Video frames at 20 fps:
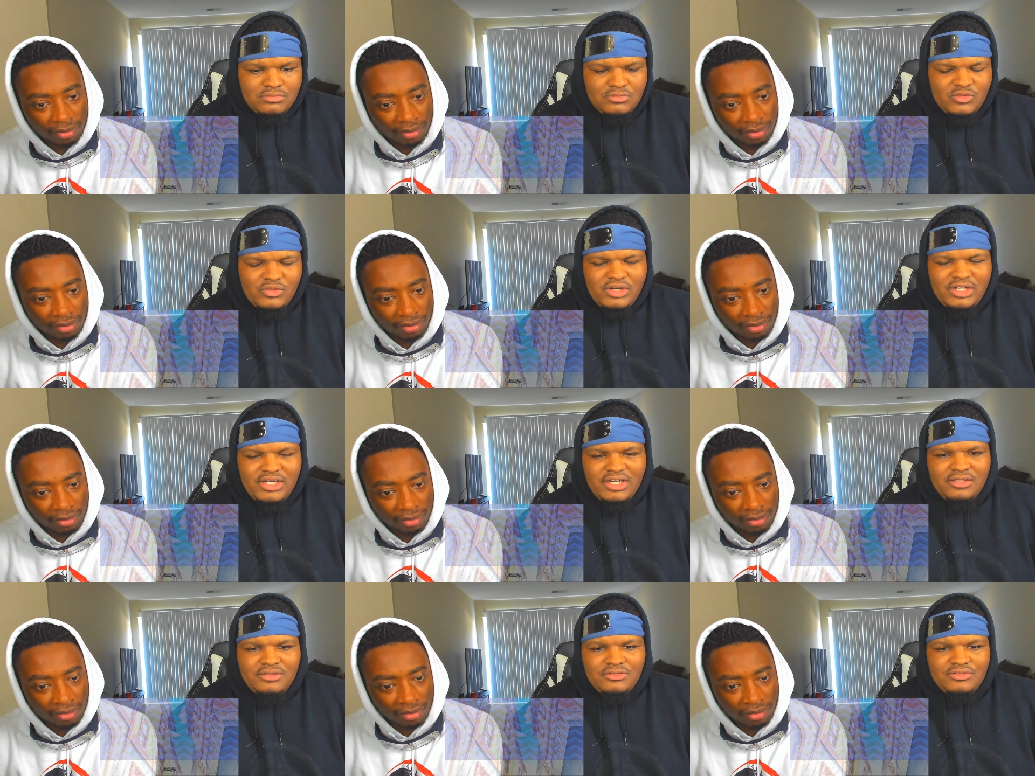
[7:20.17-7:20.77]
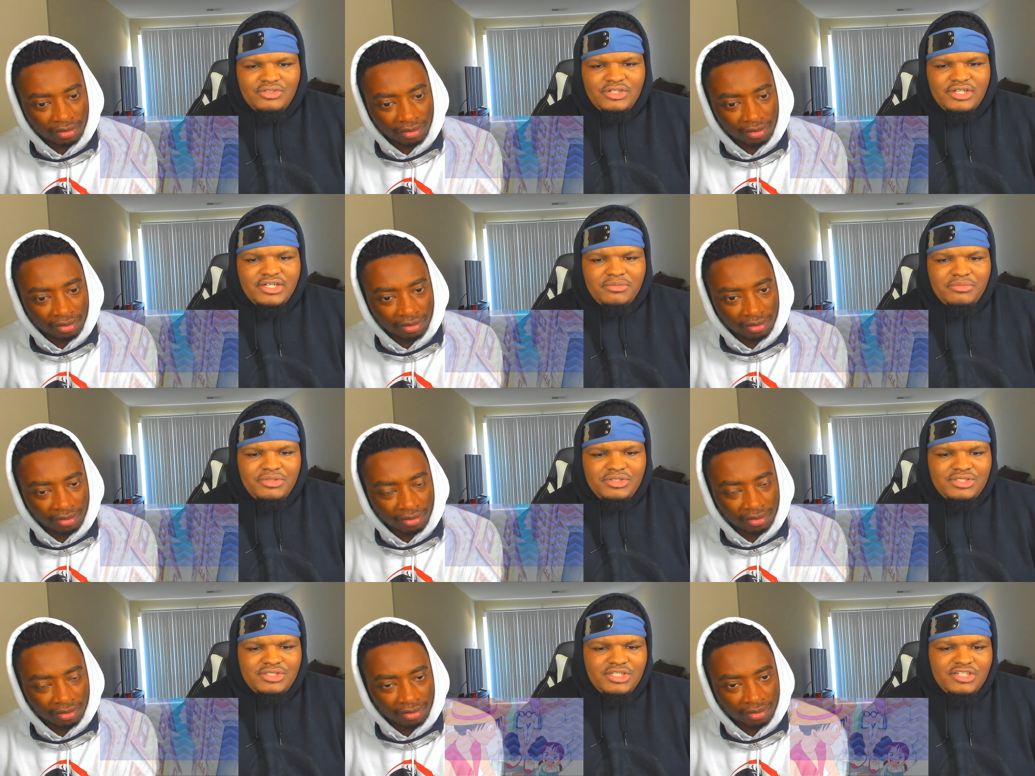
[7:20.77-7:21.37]
Speaker 1: Right, trying to be
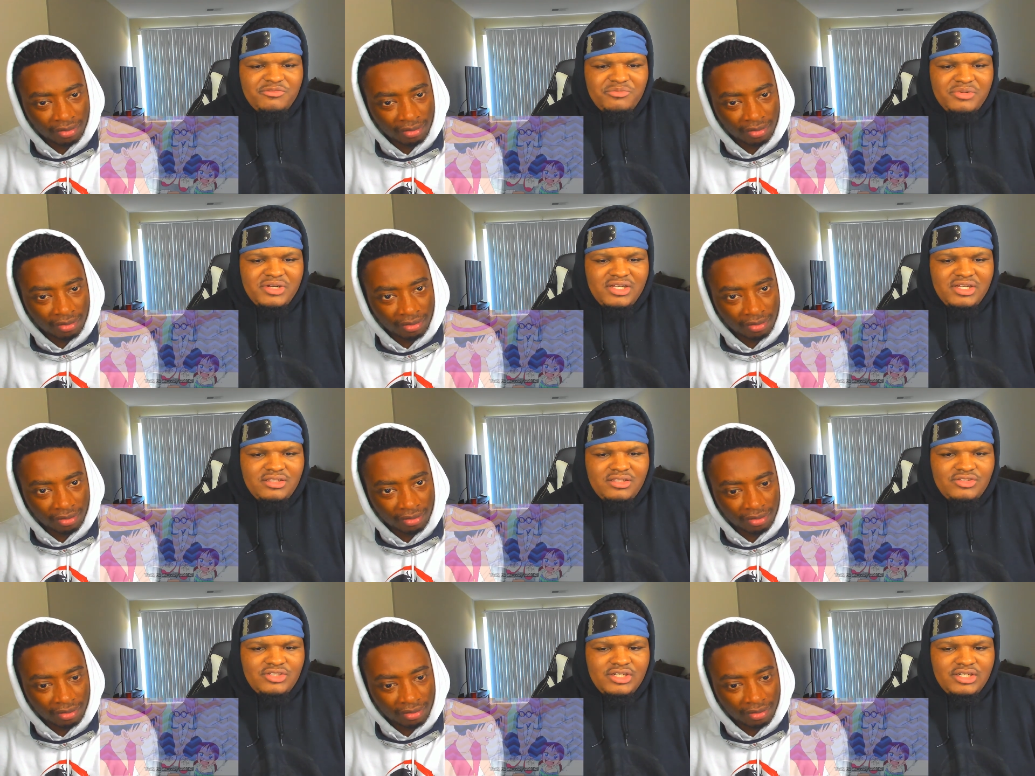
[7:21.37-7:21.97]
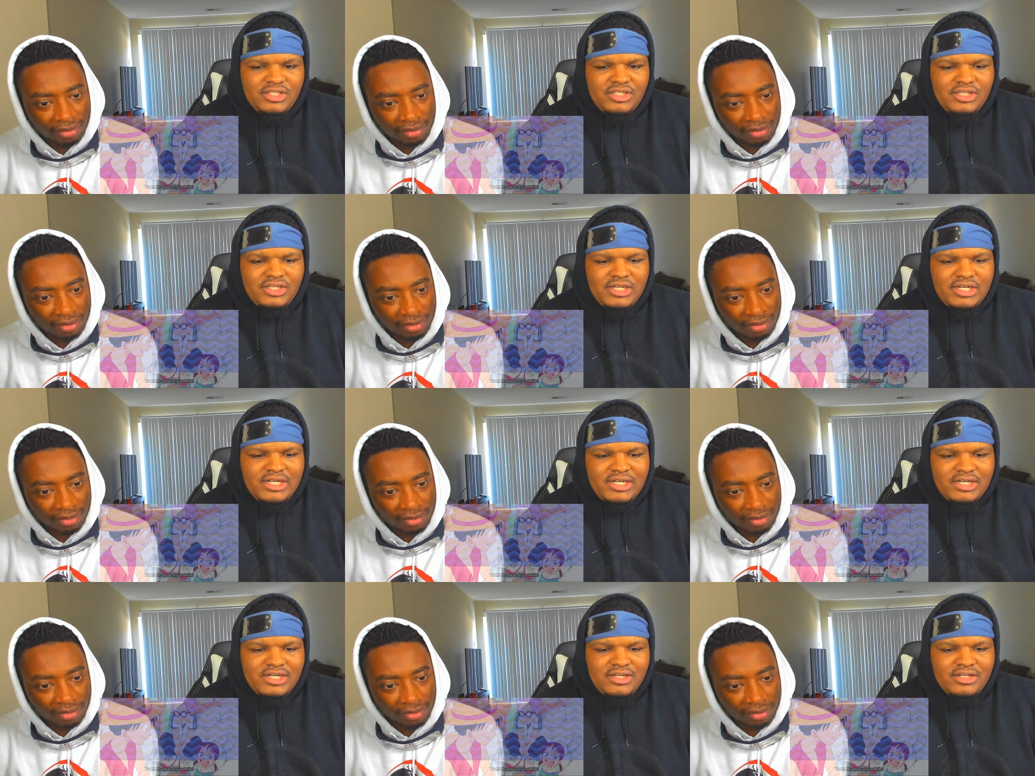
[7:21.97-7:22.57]
tough, probably trying to get her out
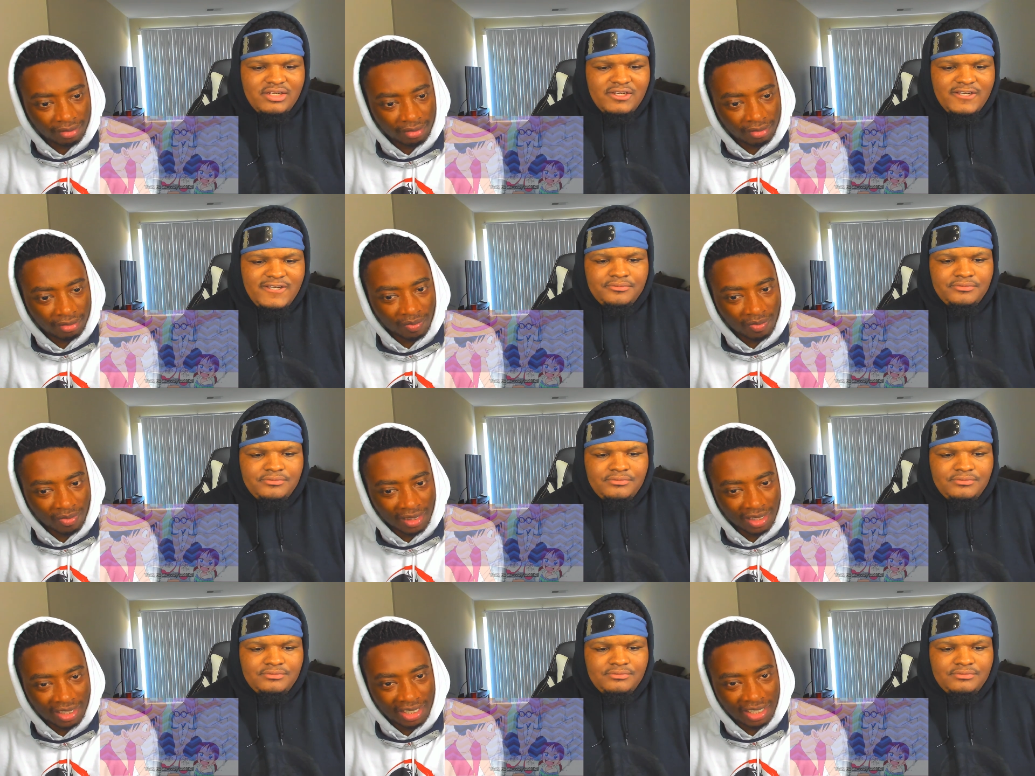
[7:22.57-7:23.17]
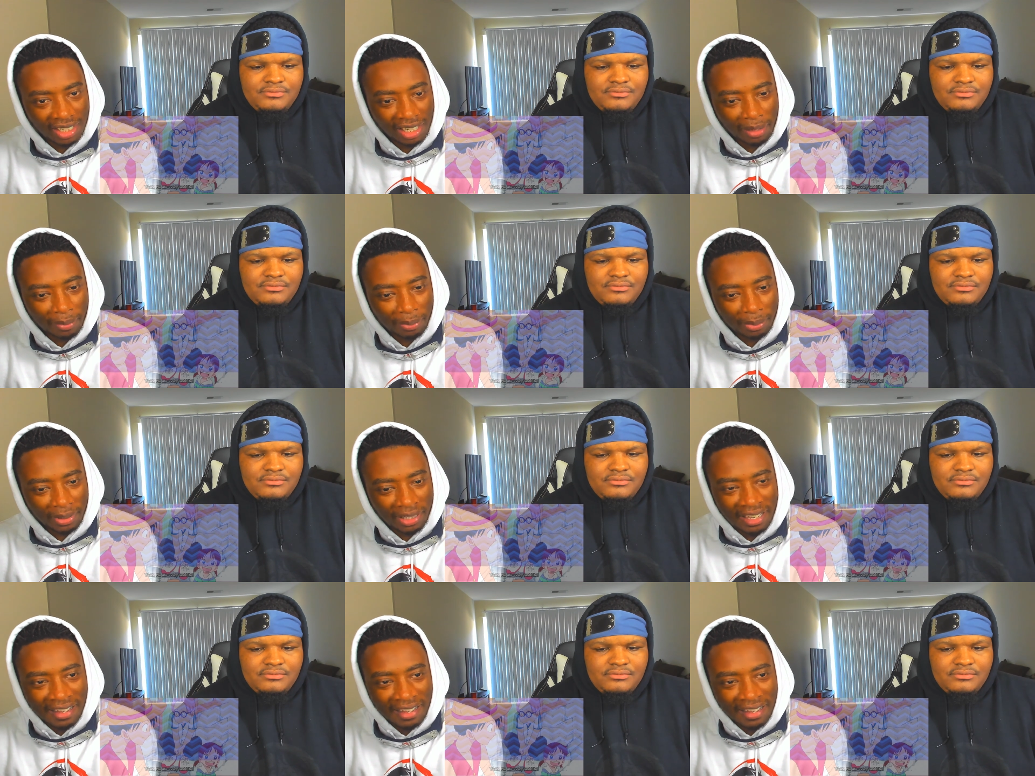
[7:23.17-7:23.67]
of there. She happy.